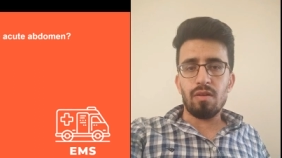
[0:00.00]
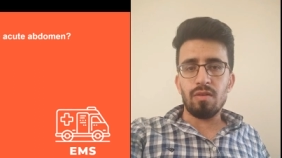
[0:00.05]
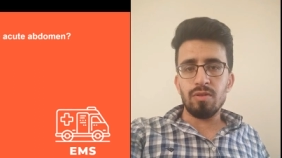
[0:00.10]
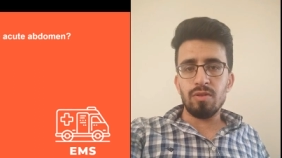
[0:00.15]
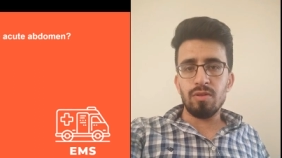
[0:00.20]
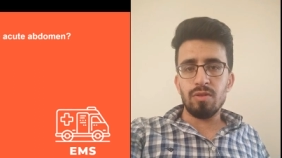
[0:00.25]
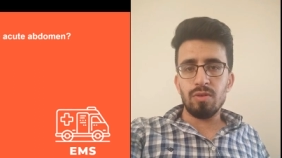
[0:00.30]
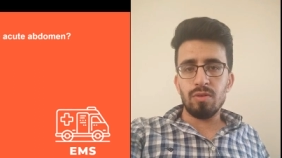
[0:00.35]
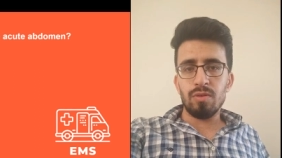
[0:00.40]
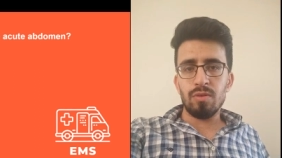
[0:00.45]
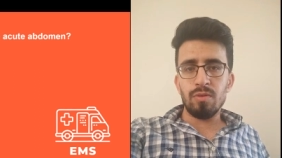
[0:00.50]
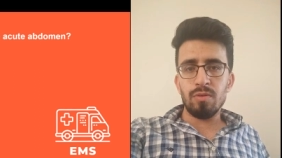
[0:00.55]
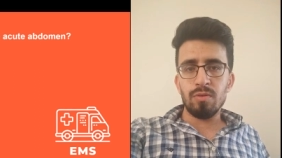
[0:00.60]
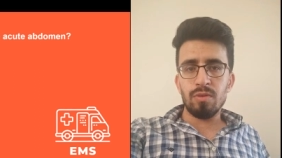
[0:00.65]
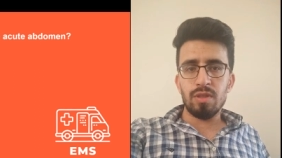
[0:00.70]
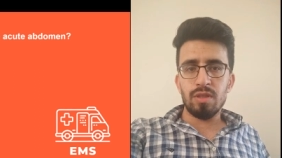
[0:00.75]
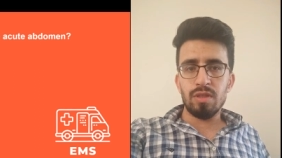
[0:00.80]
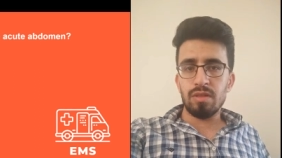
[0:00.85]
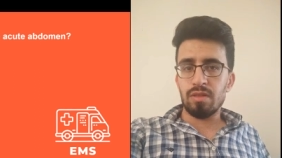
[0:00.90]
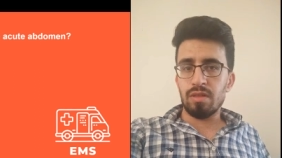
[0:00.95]
Also,
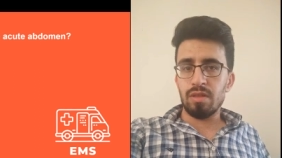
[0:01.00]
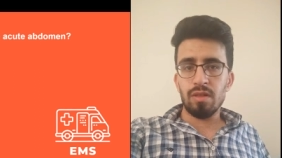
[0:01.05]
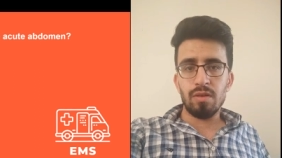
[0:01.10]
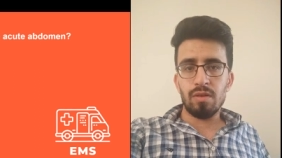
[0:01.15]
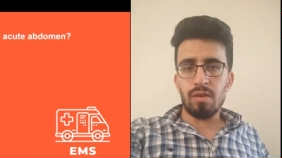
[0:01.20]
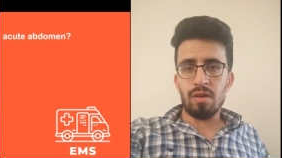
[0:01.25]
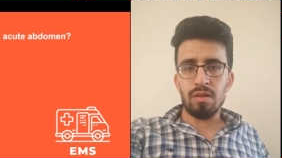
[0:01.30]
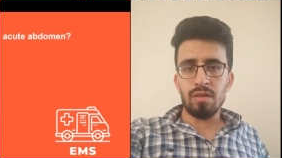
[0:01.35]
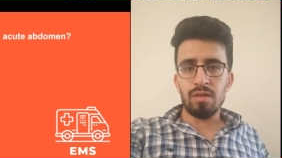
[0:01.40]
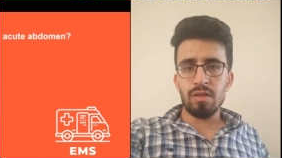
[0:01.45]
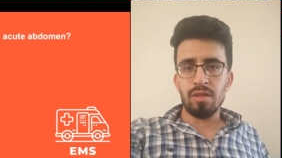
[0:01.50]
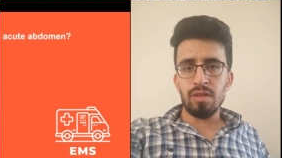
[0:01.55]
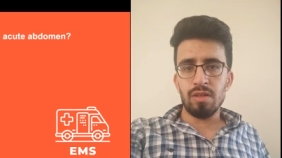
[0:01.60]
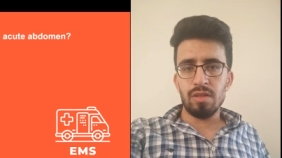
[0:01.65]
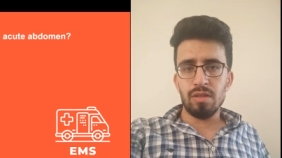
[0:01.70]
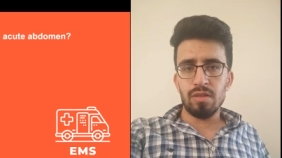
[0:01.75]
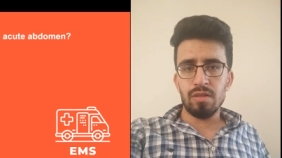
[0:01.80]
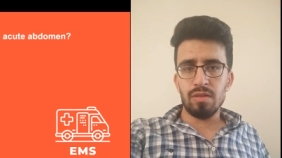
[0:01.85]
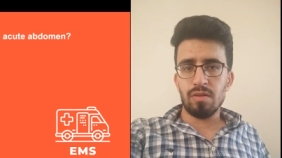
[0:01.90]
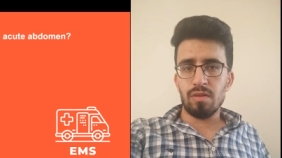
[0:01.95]
certain
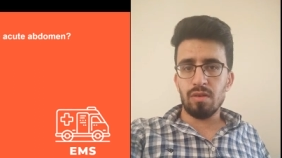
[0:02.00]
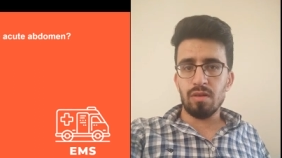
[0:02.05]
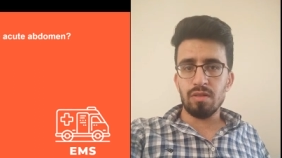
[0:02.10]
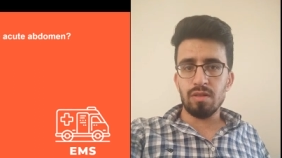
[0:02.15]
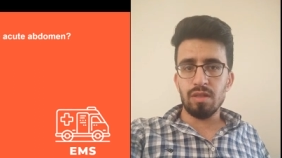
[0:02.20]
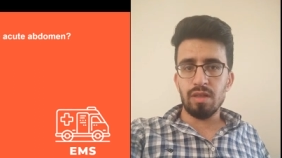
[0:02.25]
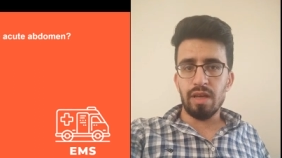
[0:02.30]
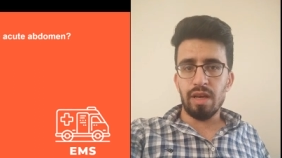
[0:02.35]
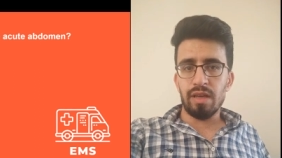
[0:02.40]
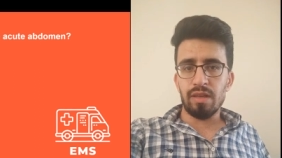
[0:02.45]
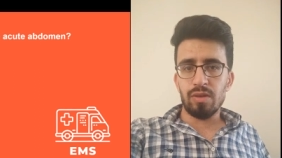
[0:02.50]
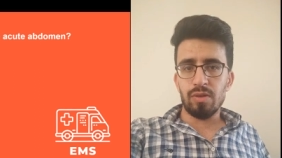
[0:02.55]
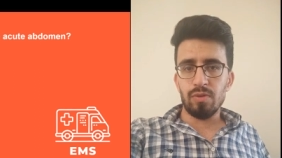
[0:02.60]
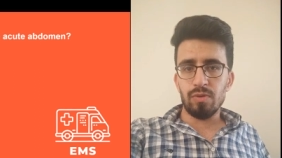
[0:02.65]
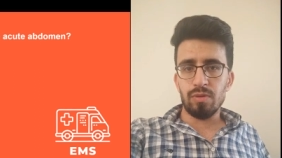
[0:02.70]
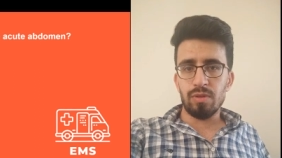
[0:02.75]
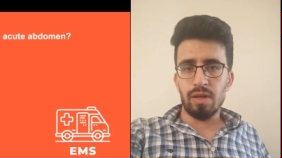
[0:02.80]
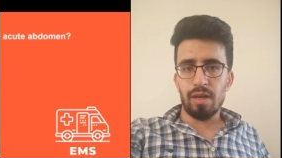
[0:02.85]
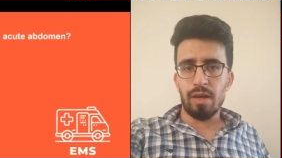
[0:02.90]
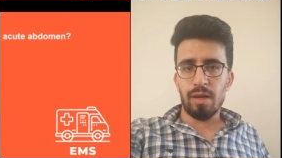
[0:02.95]
conditions causing
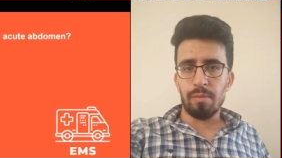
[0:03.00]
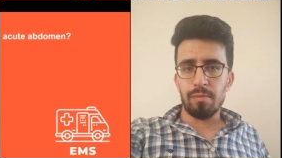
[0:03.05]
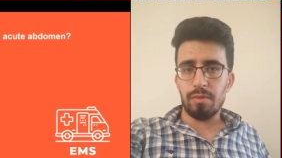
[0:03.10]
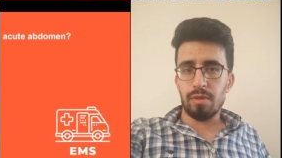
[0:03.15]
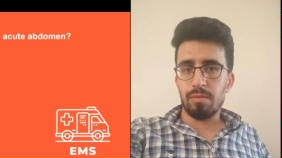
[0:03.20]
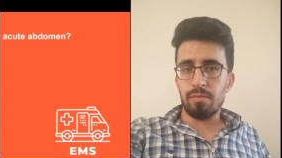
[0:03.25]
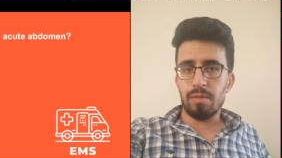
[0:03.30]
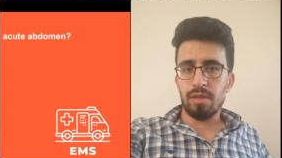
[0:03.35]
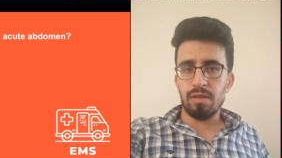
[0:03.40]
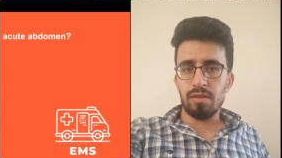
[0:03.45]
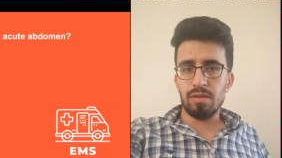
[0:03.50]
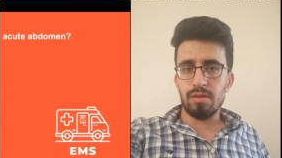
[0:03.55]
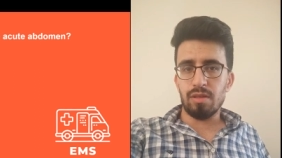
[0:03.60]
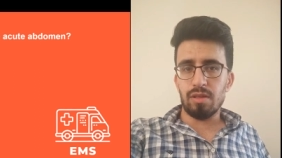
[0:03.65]
acute abdomen,